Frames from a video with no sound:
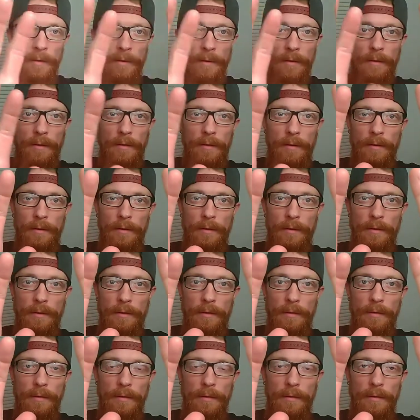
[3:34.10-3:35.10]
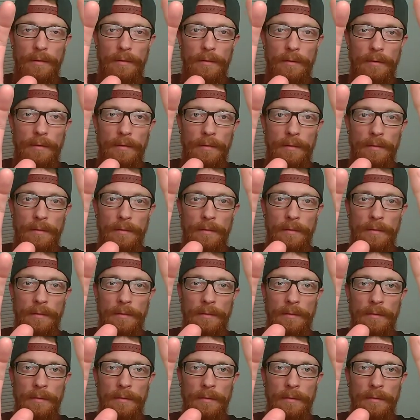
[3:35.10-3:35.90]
(no one is talking)